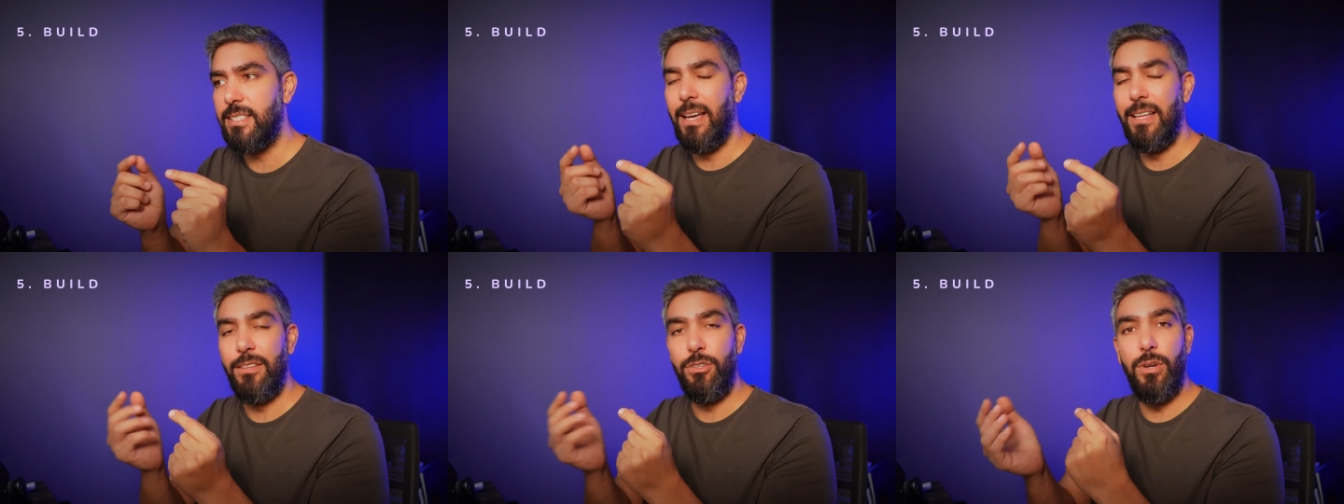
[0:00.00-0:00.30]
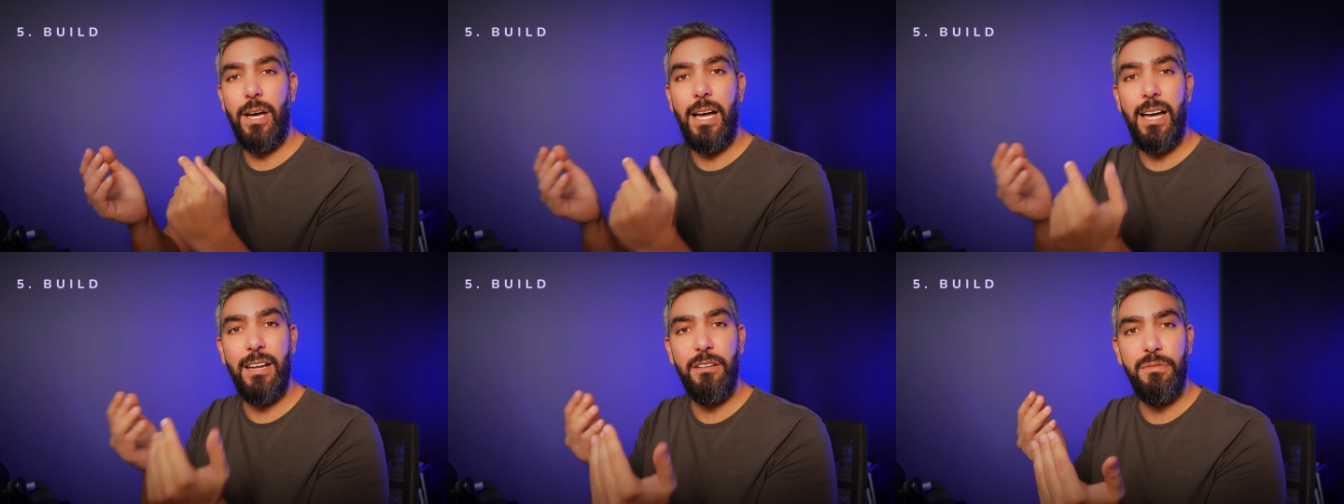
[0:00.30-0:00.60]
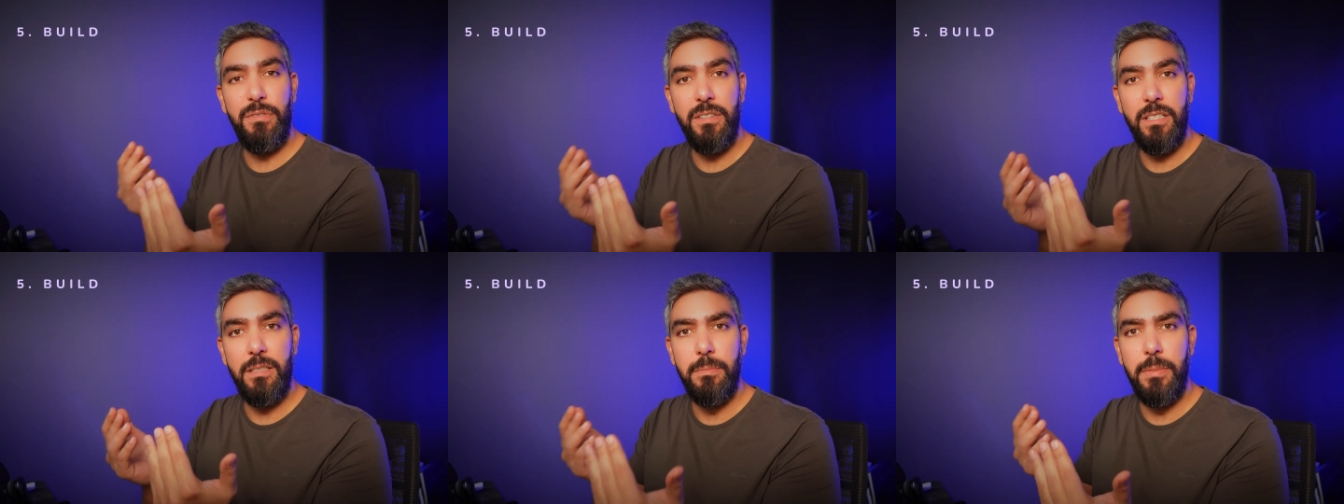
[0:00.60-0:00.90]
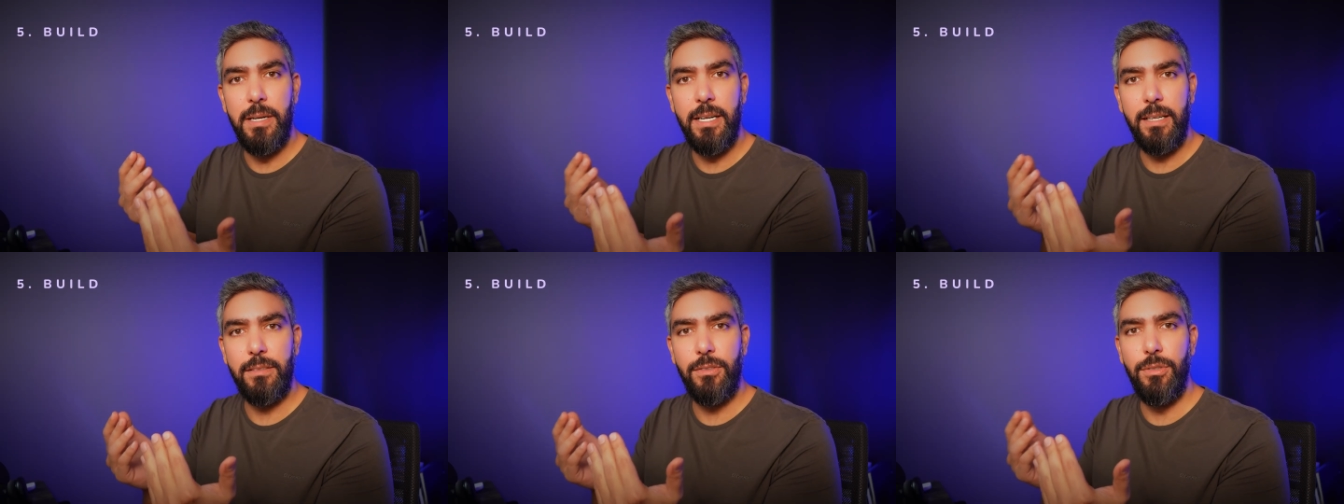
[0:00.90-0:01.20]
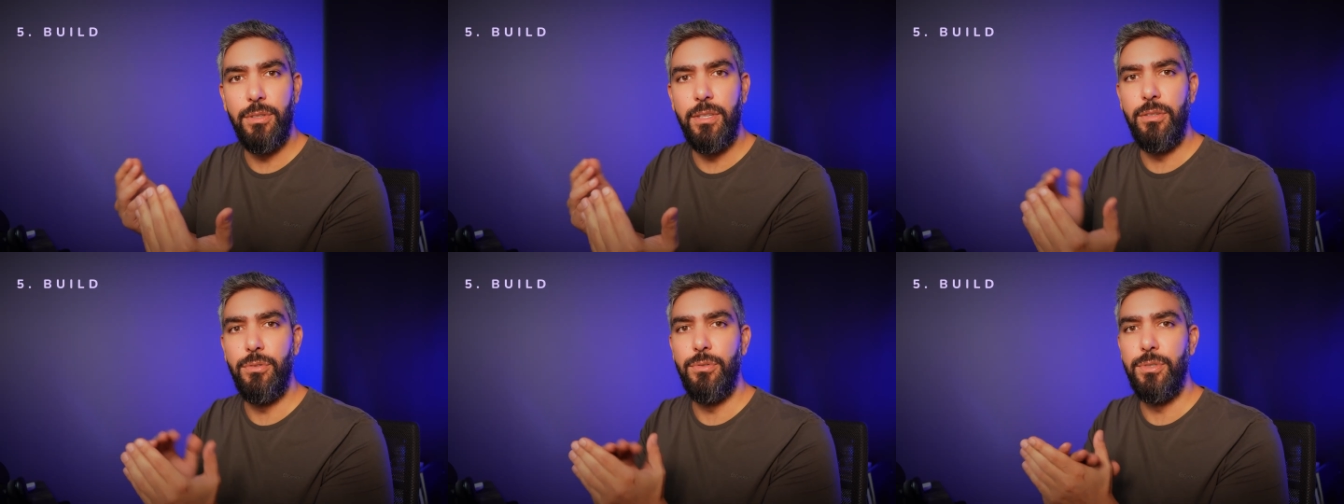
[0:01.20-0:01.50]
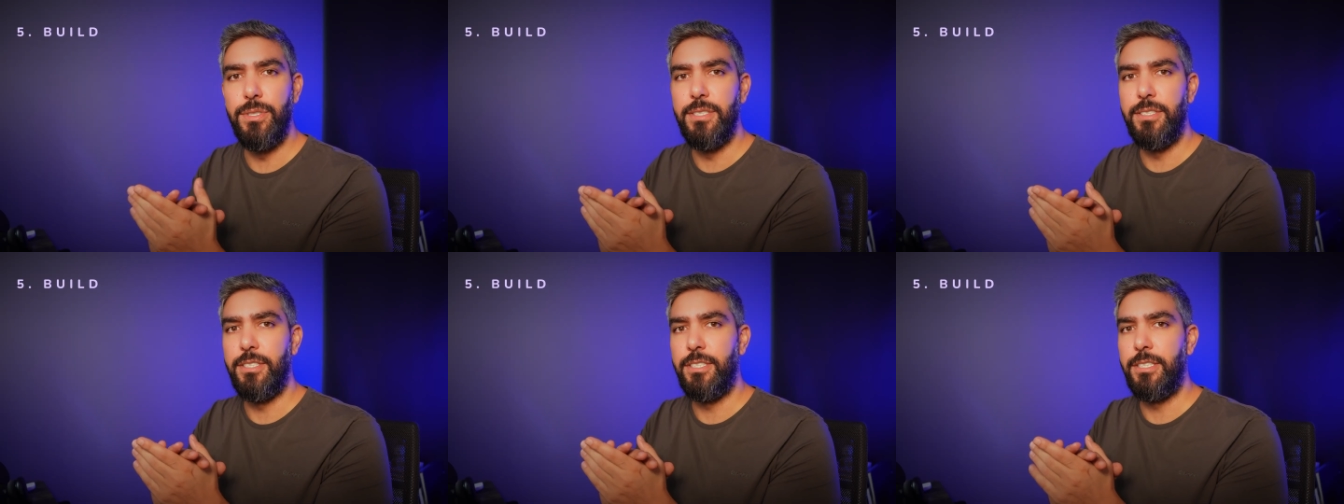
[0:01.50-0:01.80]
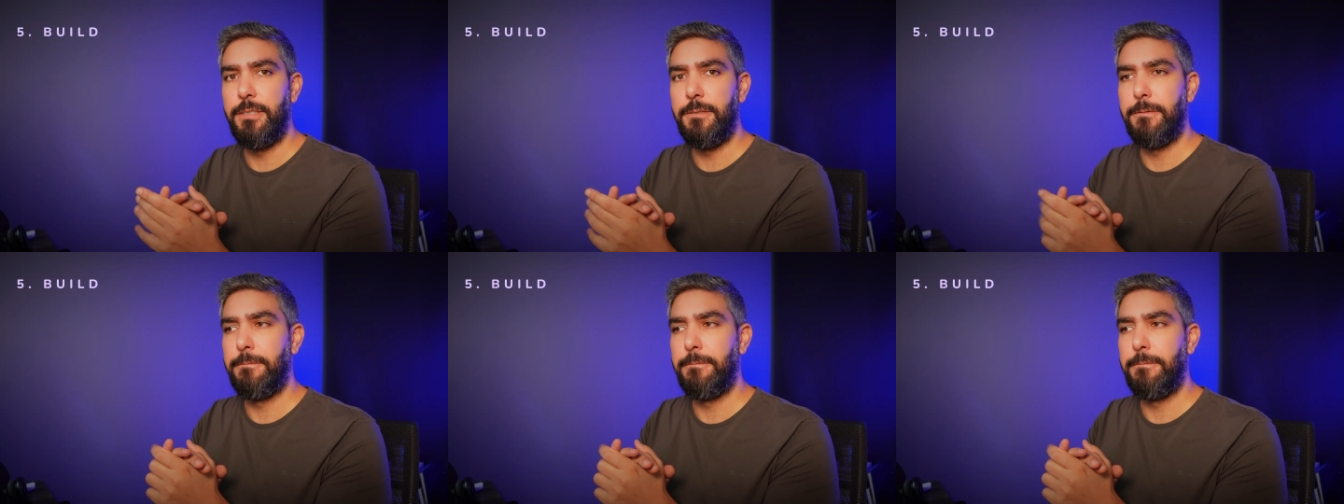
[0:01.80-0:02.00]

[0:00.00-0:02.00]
and UI feedback to the user.